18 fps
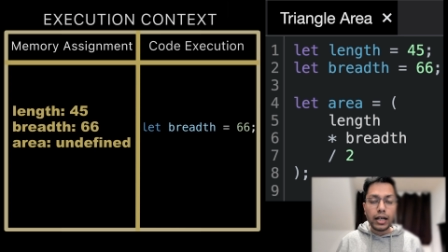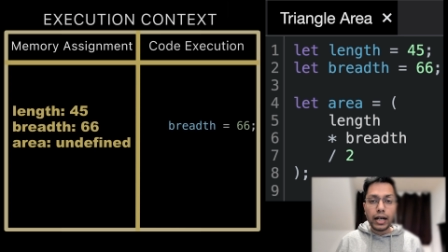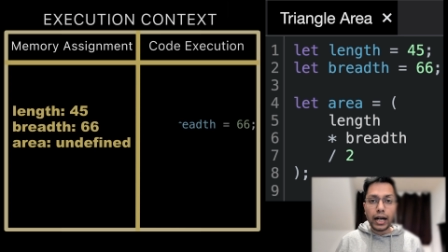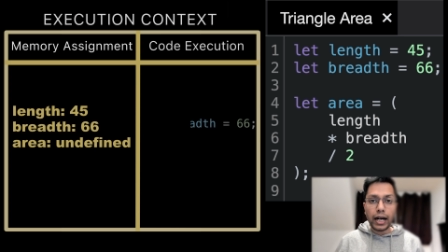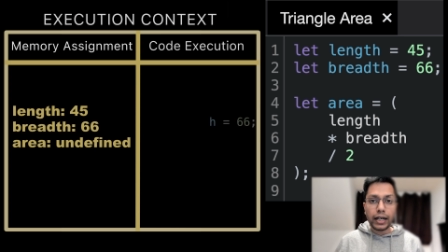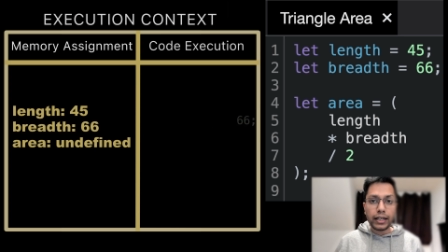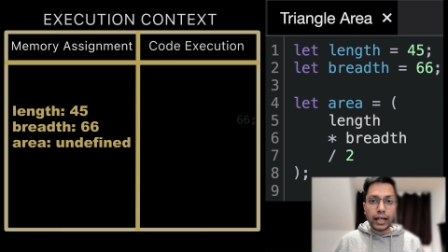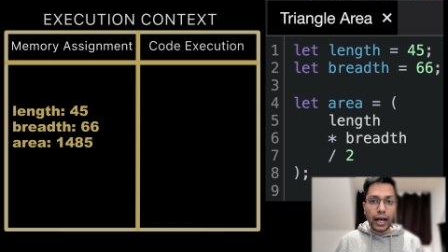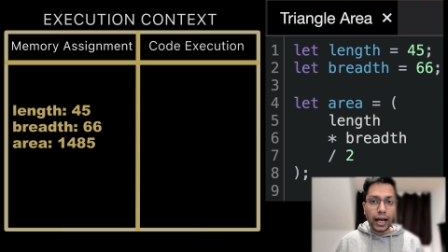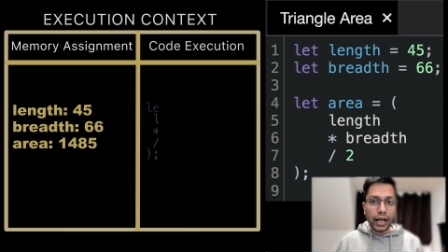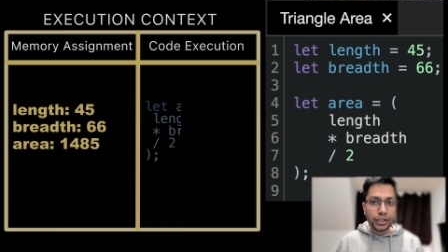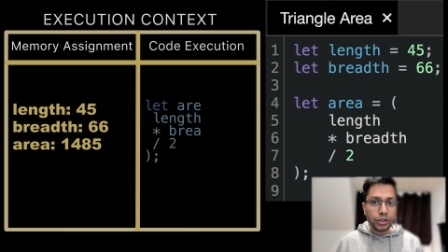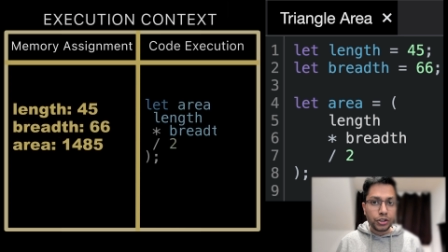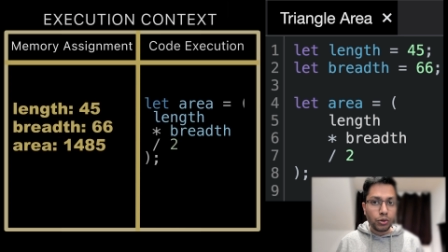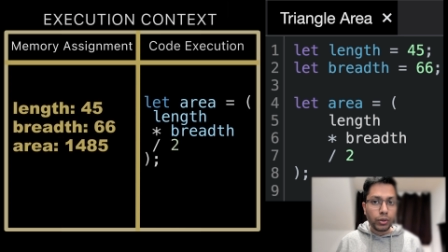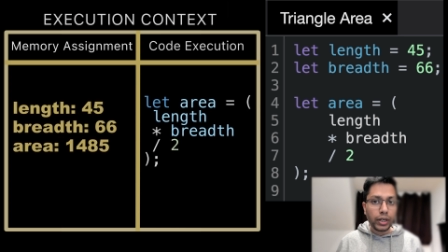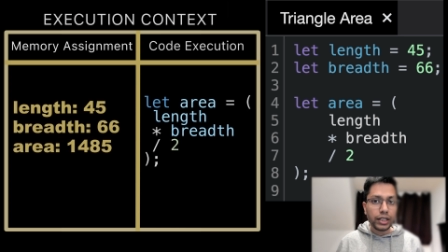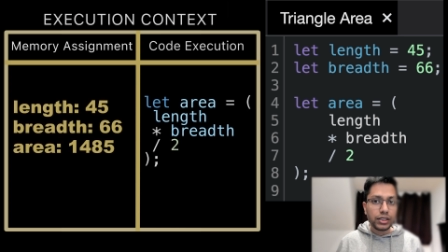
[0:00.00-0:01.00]
and as
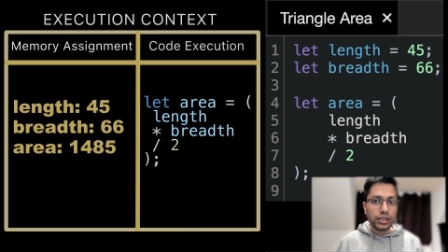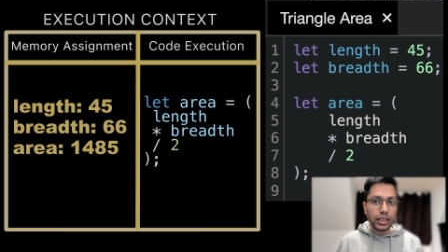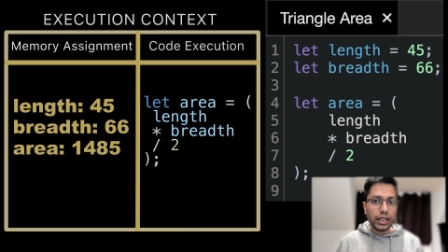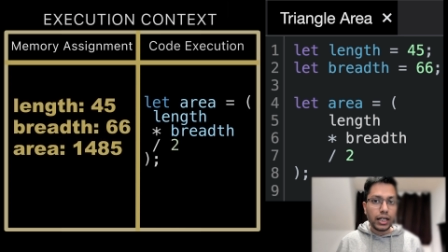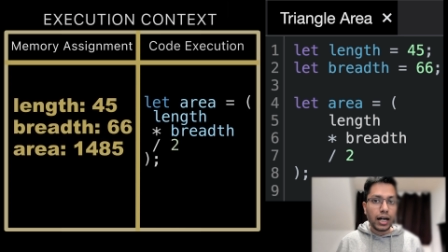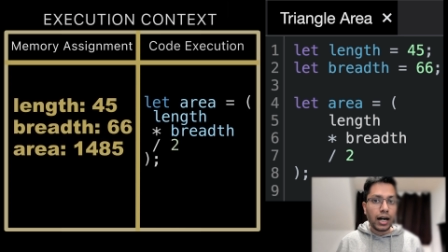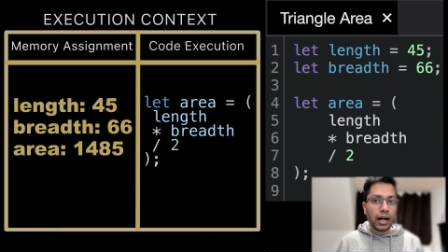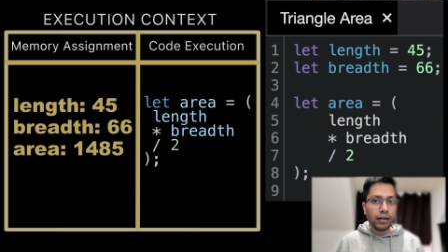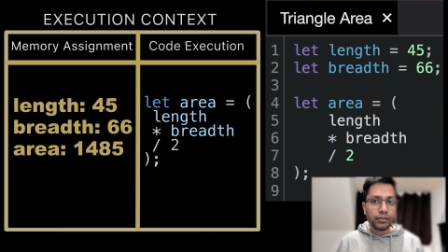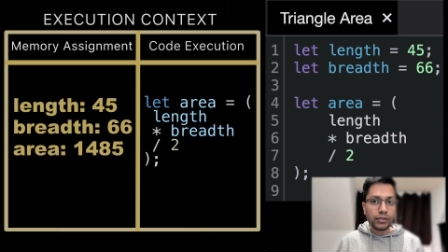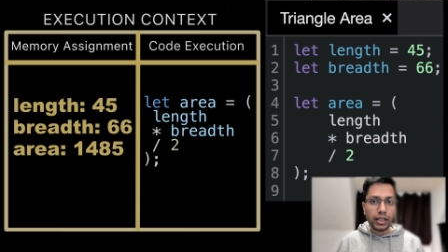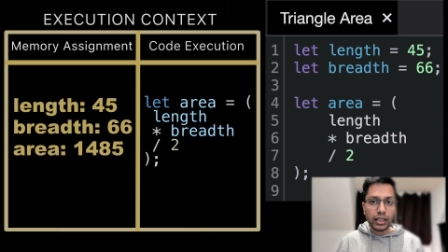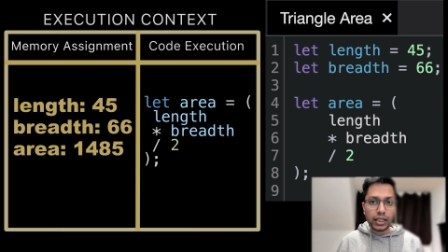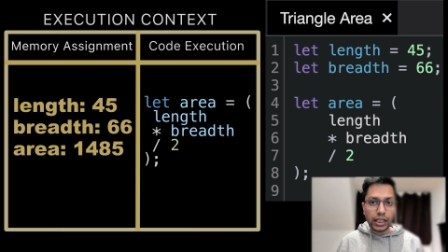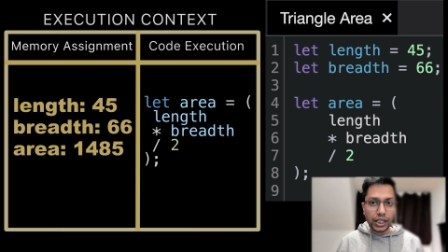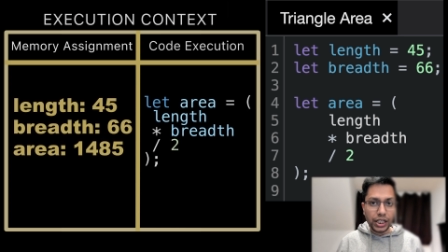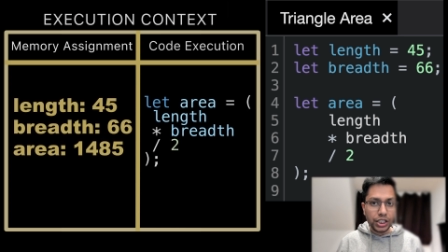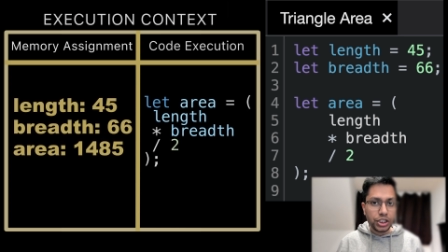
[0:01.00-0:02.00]
you can see
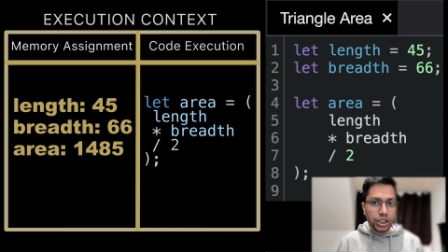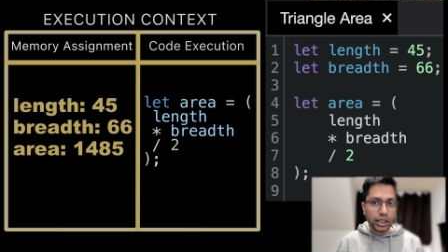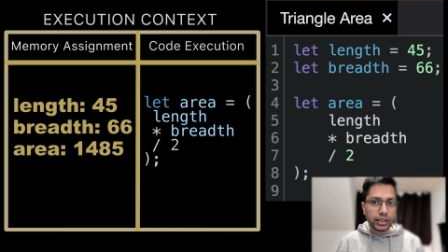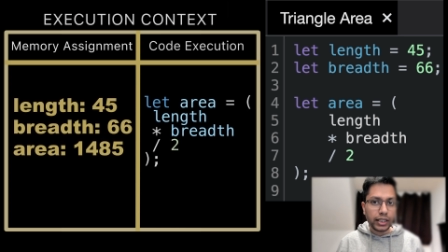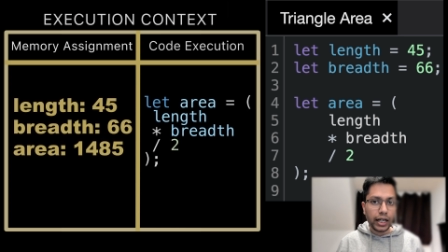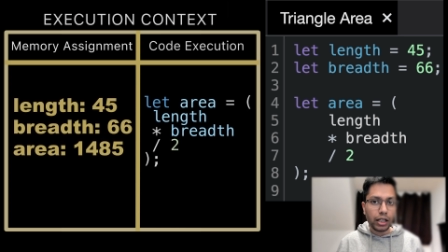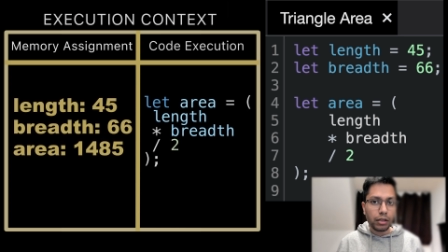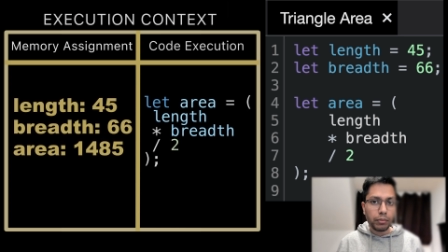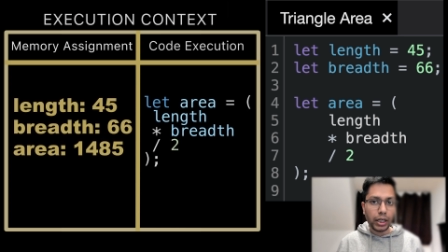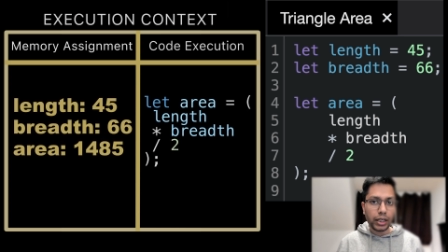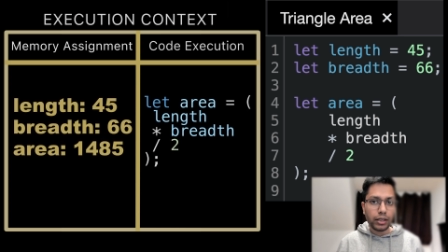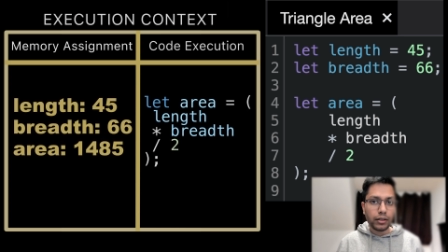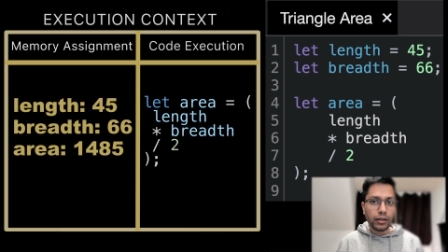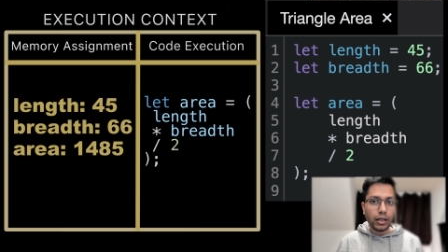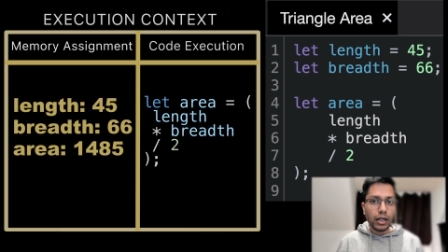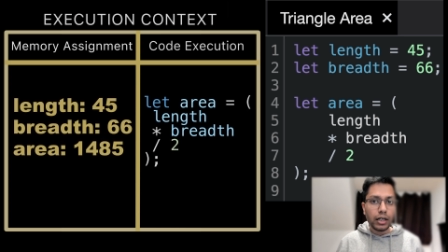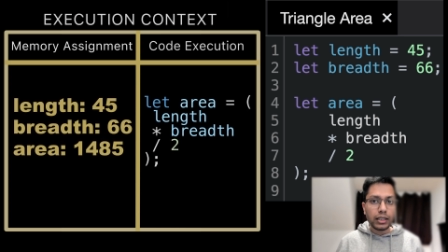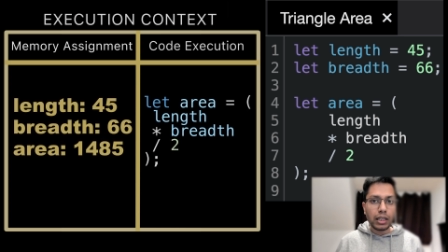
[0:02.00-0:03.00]
after each assignment,
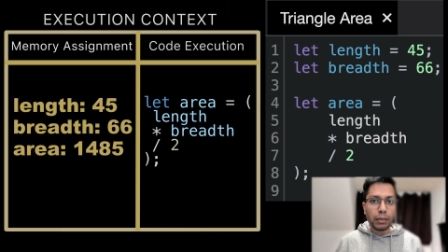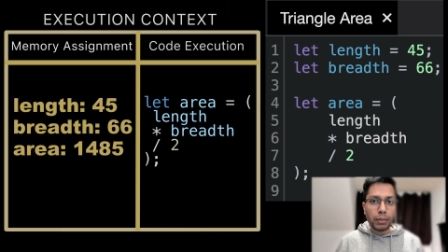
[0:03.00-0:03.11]
the